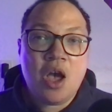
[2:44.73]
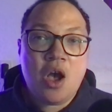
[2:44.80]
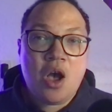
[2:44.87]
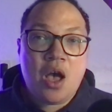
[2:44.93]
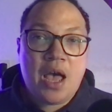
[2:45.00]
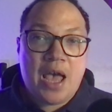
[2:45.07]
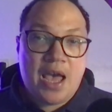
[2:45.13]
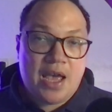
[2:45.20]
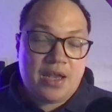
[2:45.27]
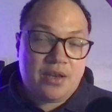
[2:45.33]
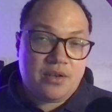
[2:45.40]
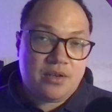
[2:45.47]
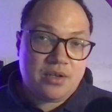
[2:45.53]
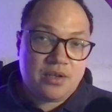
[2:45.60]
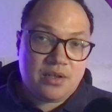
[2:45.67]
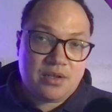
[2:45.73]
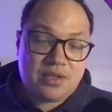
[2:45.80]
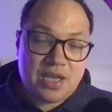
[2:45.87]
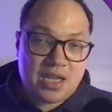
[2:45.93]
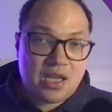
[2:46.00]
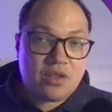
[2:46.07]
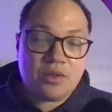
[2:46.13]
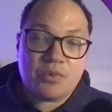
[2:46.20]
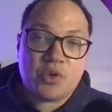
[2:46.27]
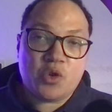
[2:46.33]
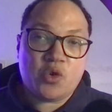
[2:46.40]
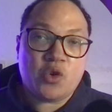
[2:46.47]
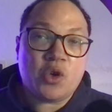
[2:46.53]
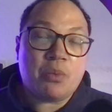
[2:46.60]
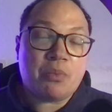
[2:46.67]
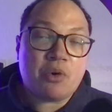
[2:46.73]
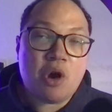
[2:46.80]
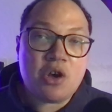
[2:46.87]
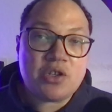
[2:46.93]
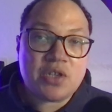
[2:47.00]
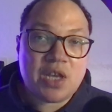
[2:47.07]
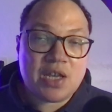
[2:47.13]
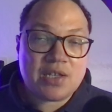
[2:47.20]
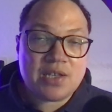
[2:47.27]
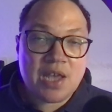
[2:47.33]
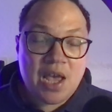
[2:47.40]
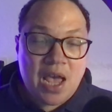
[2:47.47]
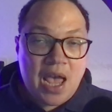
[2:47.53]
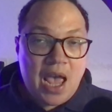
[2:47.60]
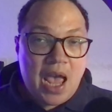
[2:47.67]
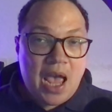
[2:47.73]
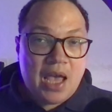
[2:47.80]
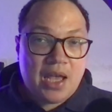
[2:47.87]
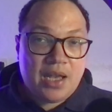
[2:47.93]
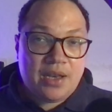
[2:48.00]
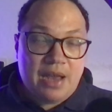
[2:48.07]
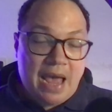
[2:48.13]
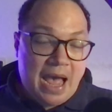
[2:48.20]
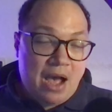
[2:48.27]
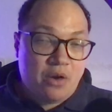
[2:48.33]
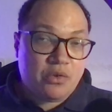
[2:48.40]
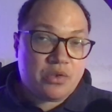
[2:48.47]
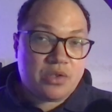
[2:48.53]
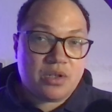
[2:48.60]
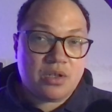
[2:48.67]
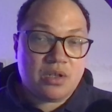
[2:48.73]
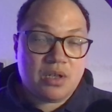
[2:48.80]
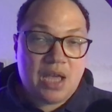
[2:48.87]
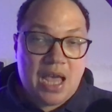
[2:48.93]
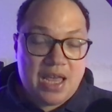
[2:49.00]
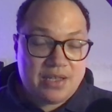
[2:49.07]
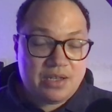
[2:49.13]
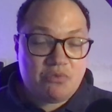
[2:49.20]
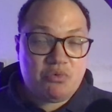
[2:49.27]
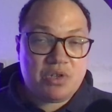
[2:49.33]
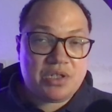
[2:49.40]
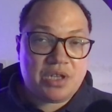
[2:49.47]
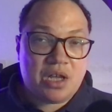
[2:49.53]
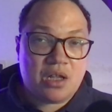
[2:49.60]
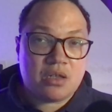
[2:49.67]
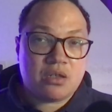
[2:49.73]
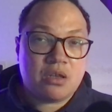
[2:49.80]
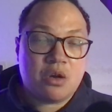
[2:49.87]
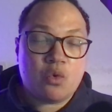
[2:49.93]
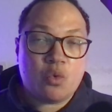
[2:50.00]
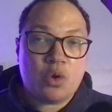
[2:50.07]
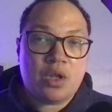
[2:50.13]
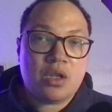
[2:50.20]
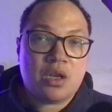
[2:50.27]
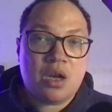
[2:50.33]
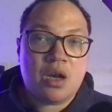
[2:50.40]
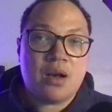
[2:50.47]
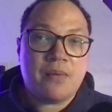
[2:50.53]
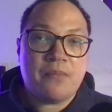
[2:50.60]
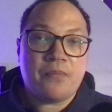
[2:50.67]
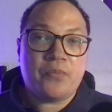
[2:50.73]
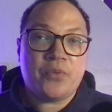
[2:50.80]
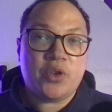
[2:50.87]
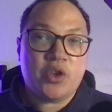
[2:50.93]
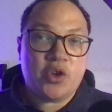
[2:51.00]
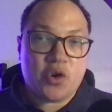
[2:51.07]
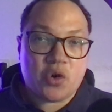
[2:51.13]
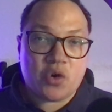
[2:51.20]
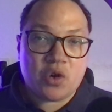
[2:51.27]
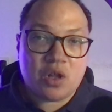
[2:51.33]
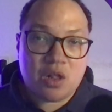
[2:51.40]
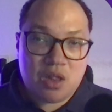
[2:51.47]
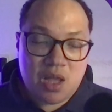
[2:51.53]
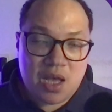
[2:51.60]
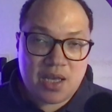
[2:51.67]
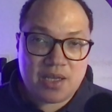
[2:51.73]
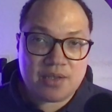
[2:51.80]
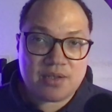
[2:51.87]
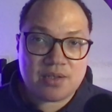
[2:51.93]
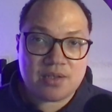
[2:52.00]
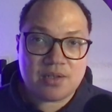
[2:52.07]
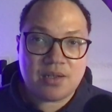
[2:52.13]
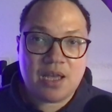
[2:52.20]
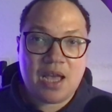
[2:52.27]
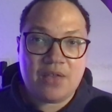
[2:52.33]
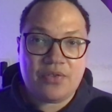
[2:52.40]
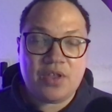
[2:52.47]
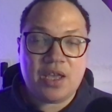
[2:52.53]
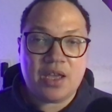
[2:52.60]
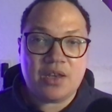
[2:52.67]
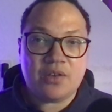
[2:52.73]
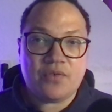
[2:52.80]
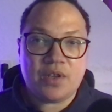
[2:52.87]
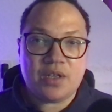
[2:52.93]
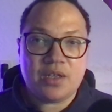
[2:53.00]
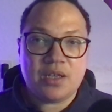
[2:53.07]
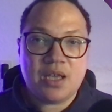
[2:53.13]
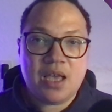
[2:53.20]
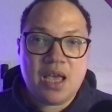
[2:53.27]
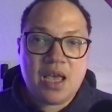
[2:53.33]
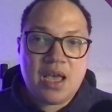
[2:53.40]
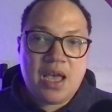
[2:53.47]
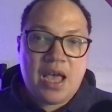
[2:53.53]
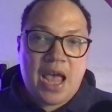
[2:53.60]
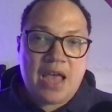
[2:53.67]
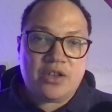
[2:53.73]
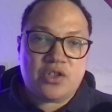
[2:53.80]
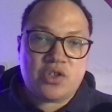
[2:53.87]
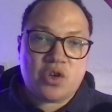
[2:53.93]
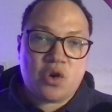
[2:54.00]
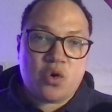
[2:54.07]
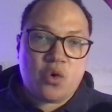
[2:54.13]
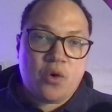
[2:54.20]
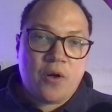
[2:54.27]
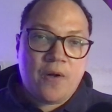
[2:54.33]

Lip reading: and taking them through your process, and out as a result will come your clients at the end of it. And so